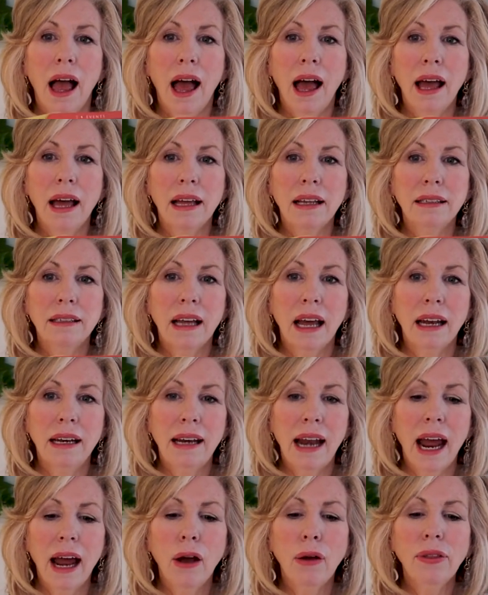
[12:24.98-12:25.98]
And
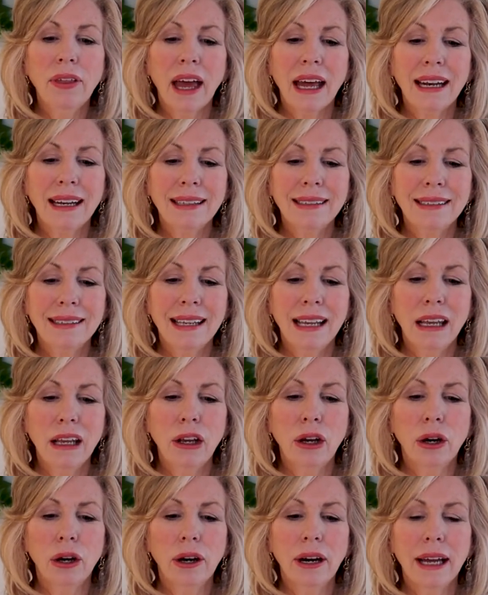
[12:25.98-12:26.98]
now that it's
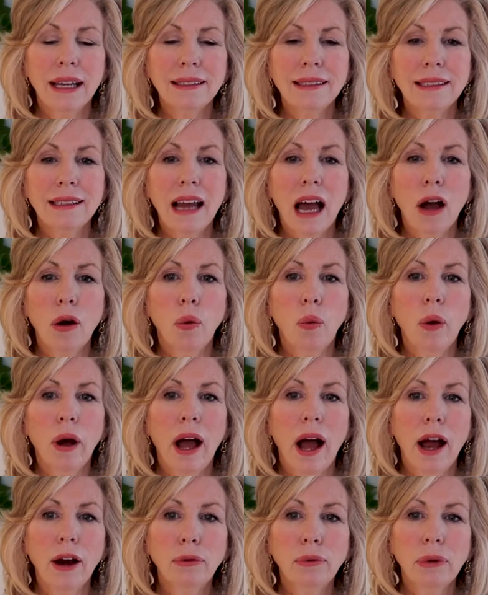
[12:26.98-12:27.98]
here, it's not
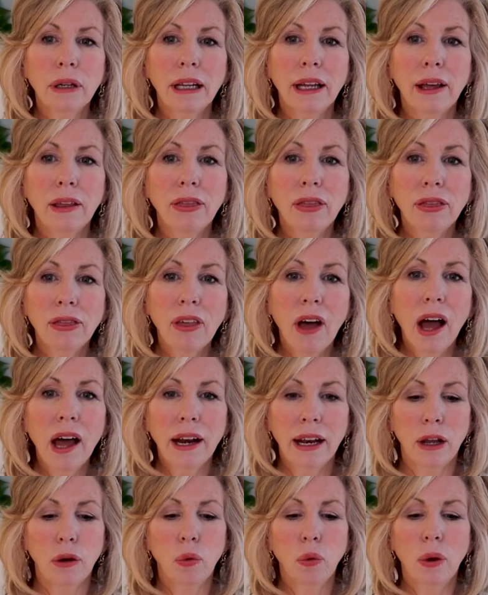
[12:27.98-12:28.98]
what I really
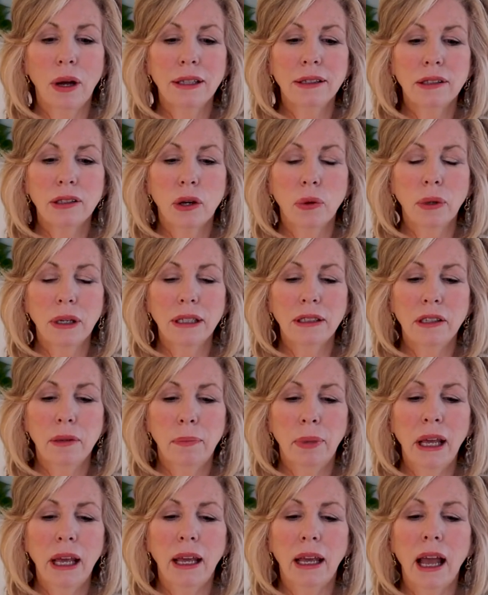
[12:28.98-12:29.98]
thought it was going to
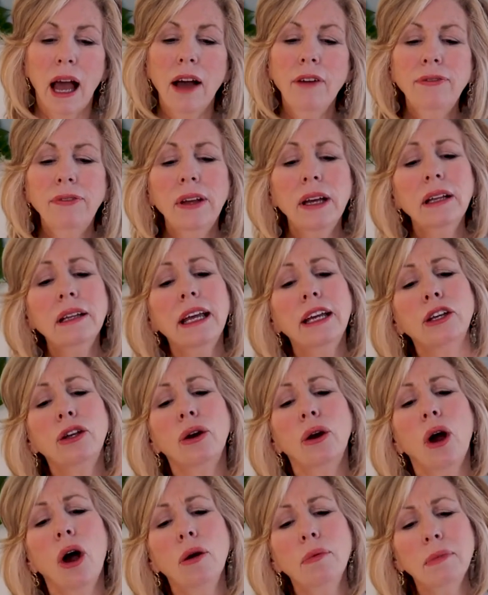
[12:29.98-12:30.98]
be. I feel like
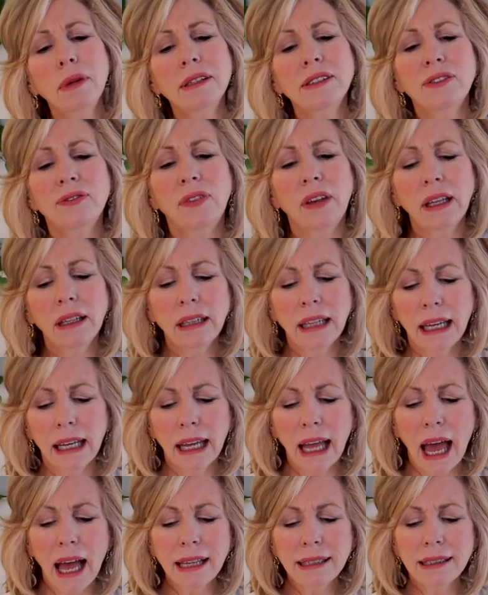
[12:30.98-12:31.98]
you're almost
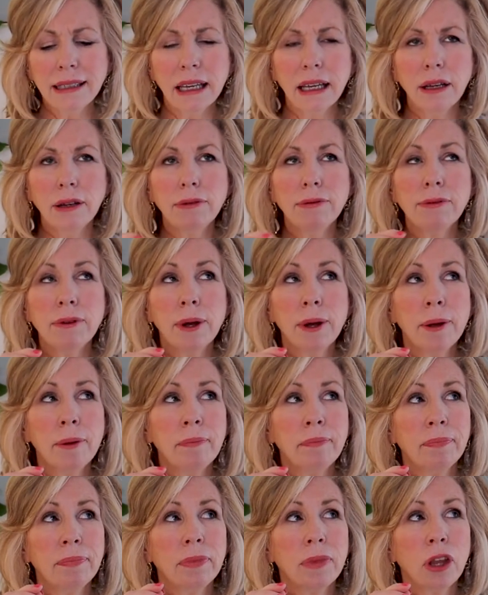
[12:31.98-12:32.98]
feeling as if
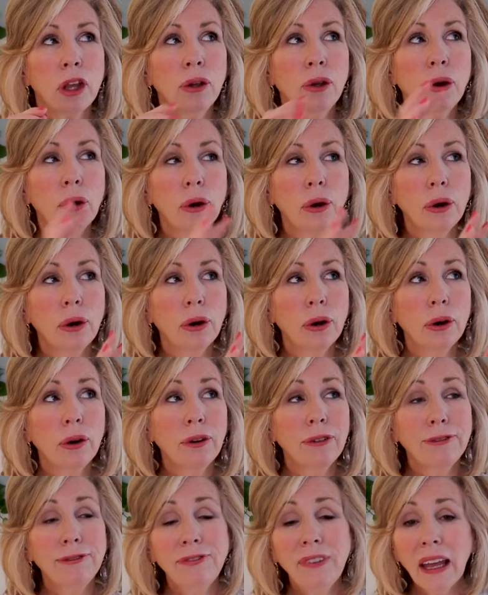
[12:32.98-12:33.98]

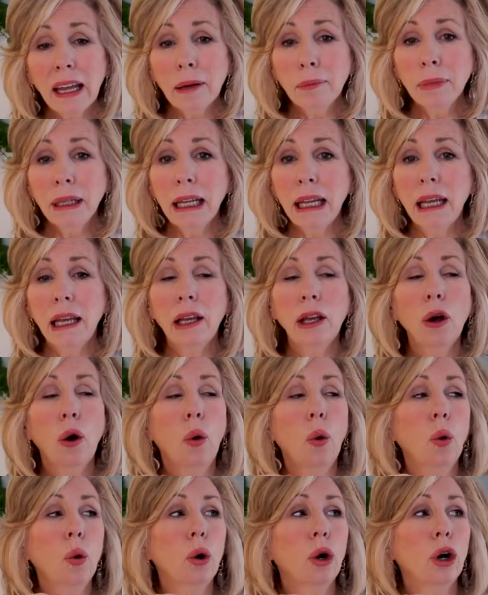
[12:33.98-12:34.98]
your family
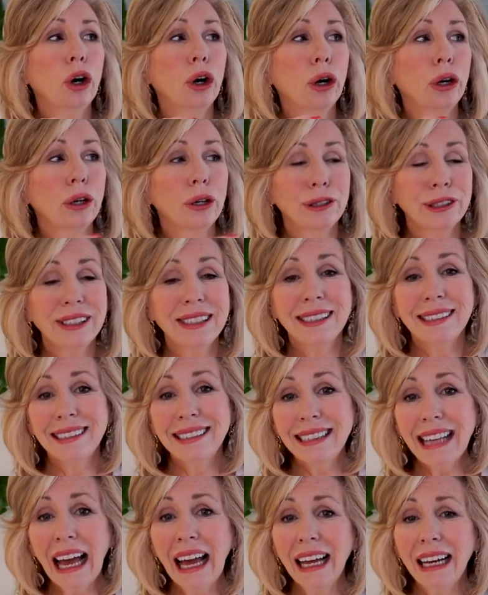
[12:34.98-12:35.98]
or your
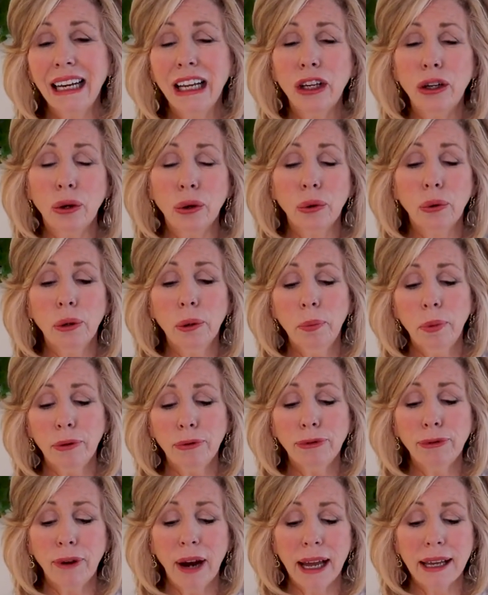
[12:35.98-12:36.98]
society, your group
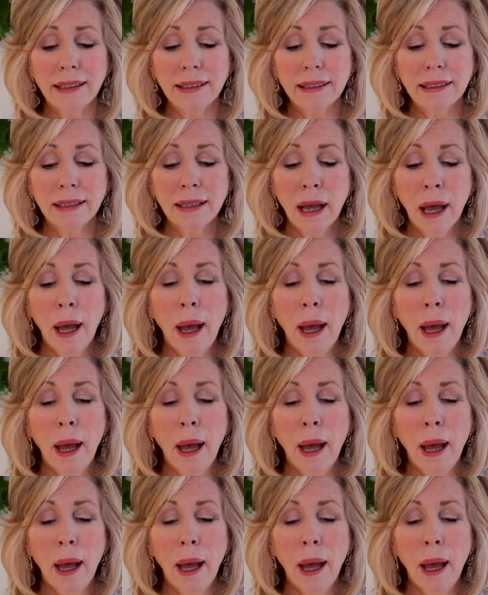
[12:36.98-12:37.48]
of friends